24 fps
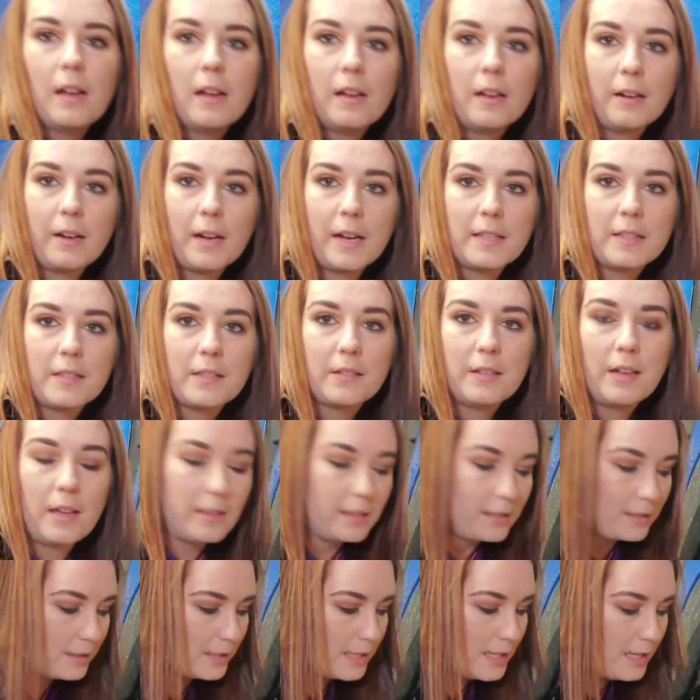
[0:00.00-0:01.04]
Alright, so now
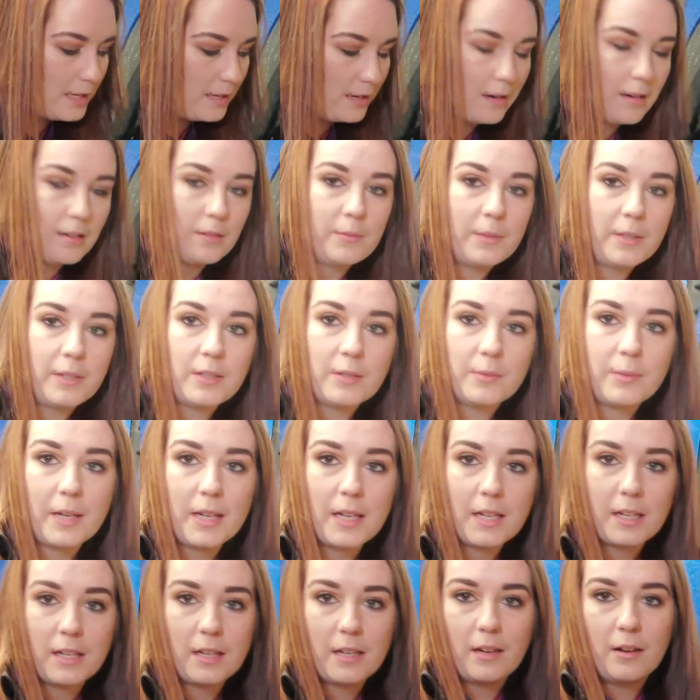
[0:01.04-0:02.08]
that the hardware is
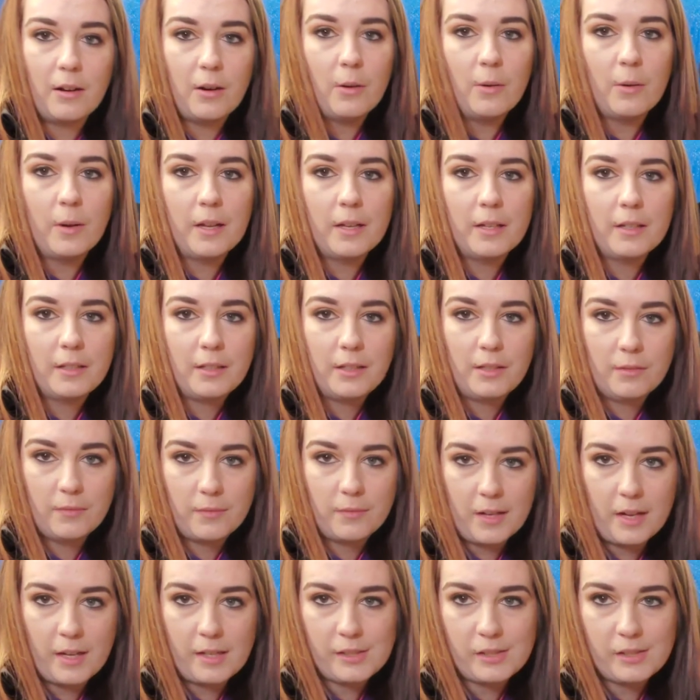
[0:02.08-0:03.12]
ready to go, you've
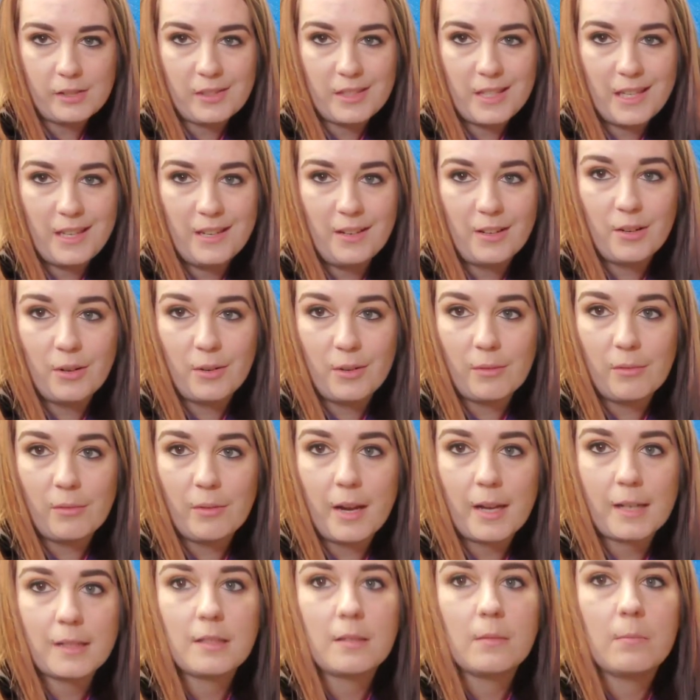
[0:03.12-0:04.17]
got the
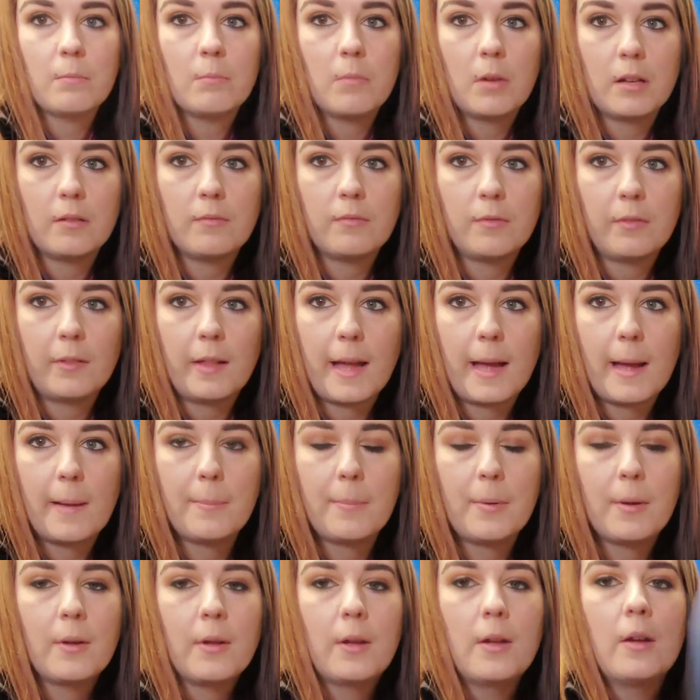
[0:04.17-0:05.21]
correct mud
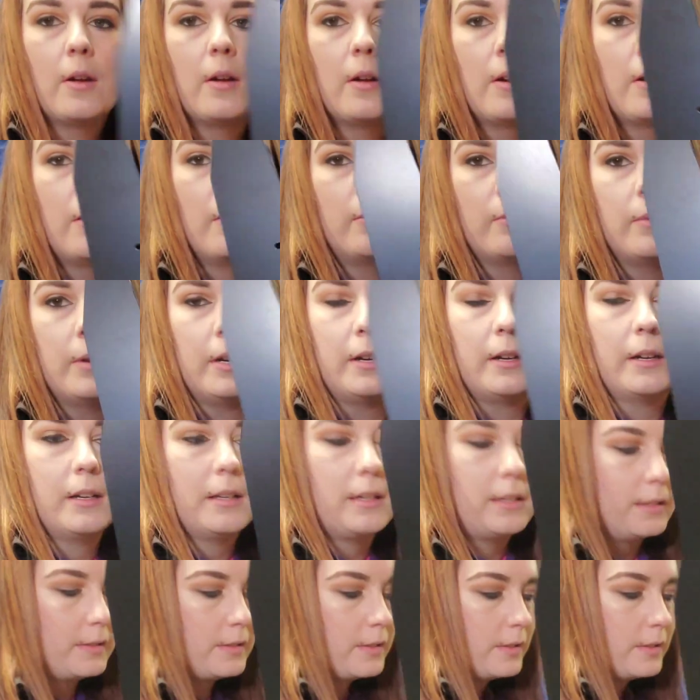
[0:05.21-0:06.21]
flap. We're going to